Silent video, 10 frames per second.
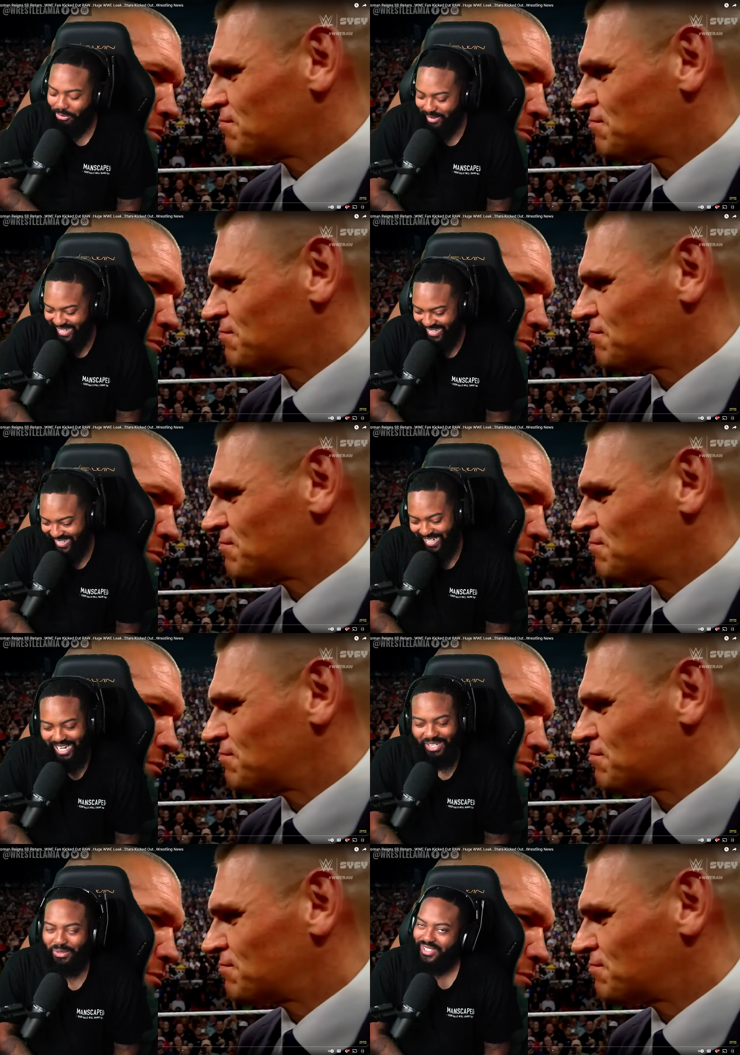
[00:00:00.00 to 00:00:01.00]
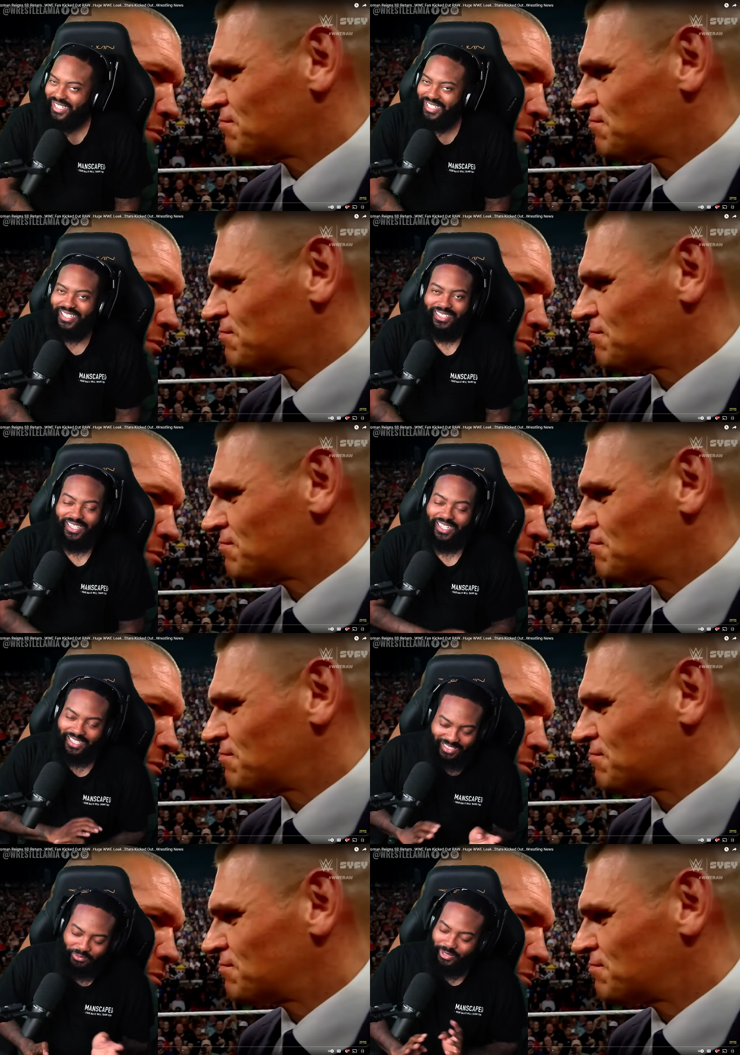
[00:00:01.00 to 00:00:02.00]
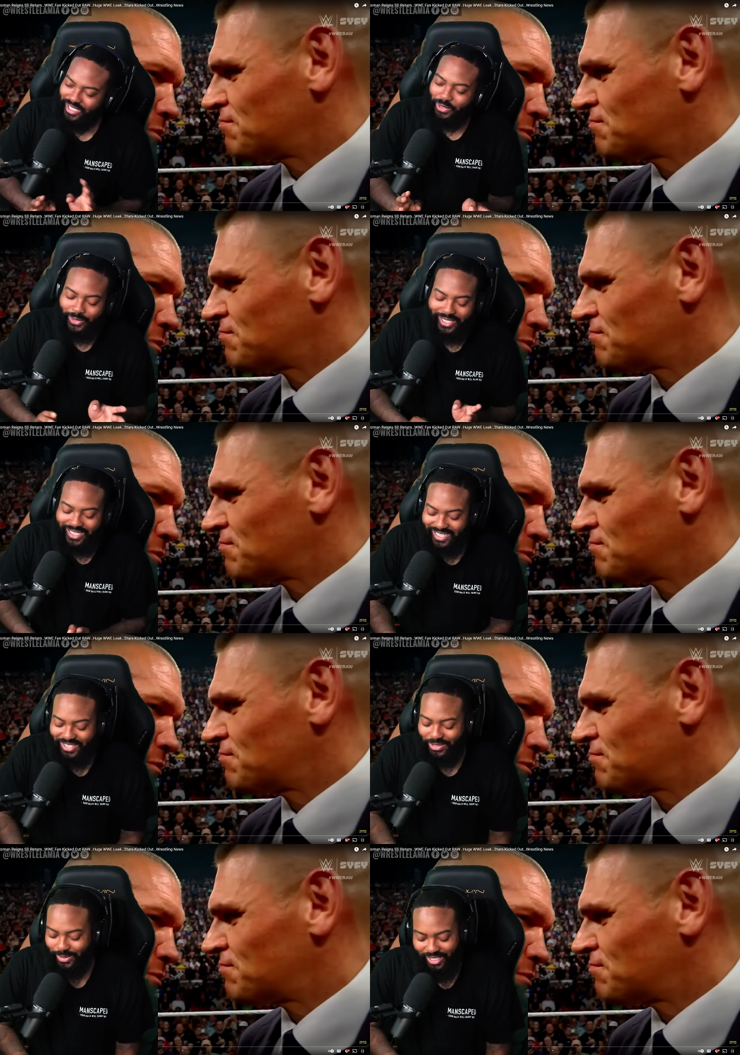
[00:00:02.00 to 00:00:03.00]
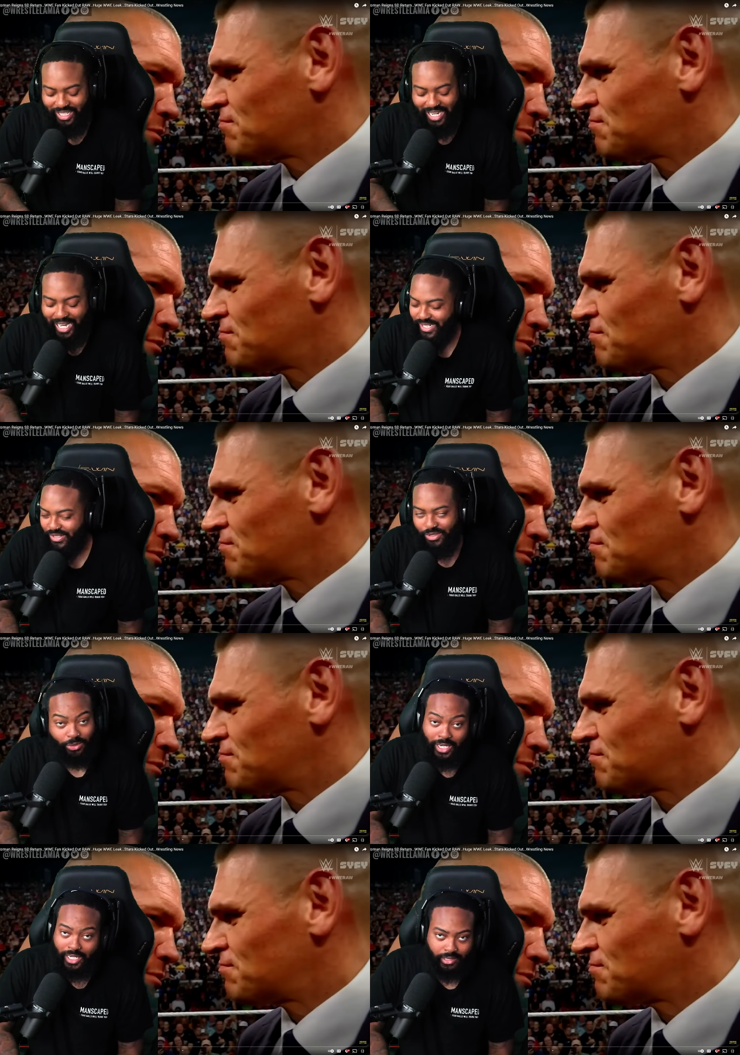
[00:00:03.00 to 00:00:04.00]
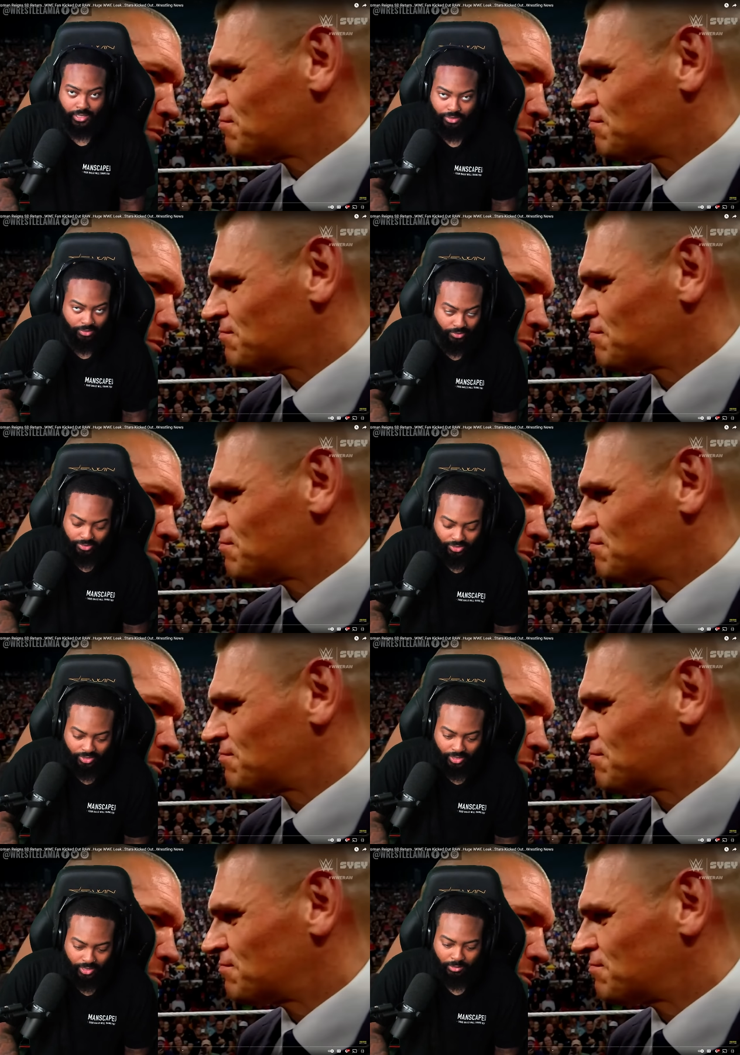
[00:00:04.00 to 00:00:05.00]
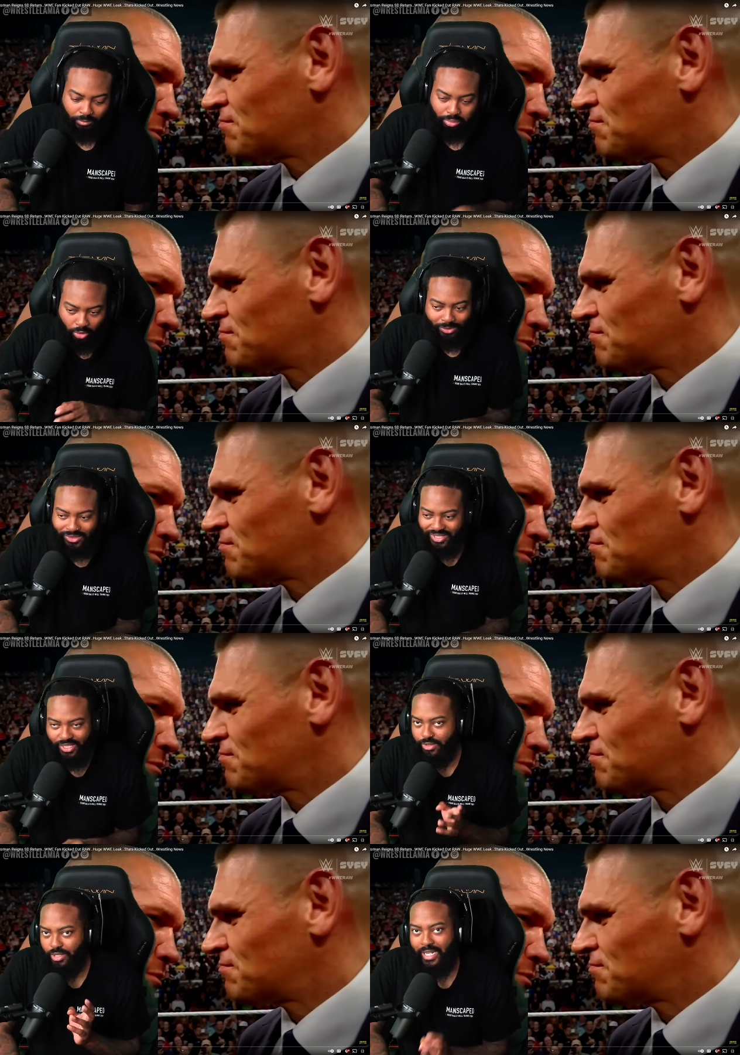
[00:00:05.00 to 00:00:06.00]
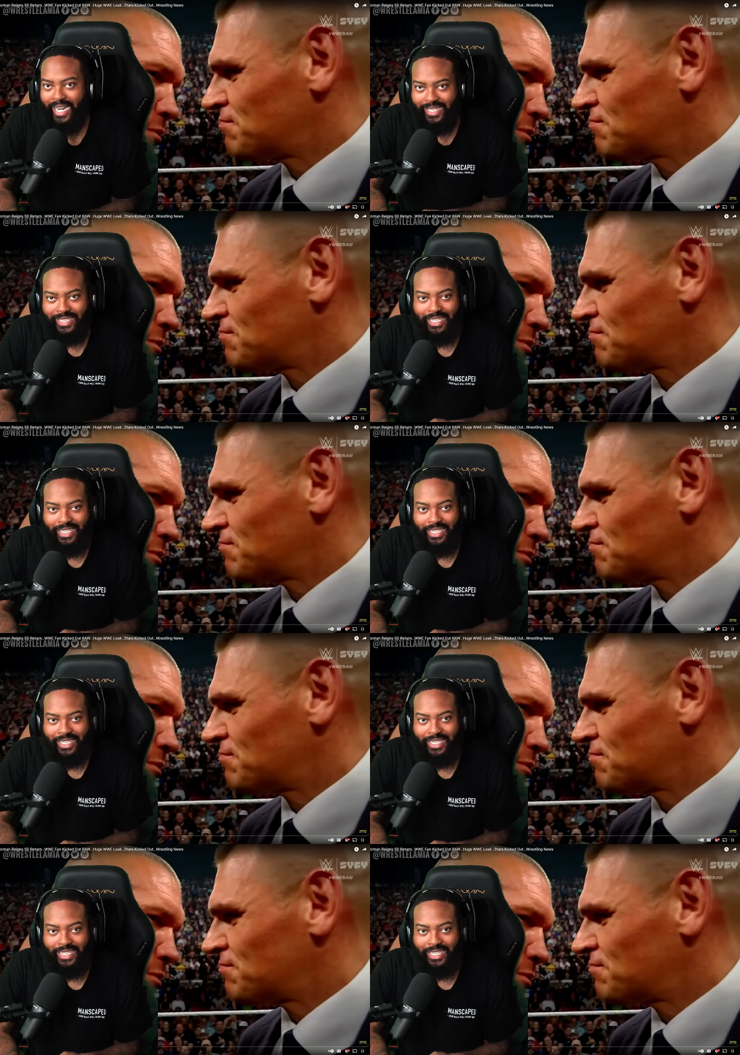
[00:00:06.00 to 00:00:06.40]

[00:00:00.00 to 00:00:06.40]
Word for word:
Speaker 1: man. I don't think his... We can agree to disagree here. I do not think Gunther's promo skills are lacking. I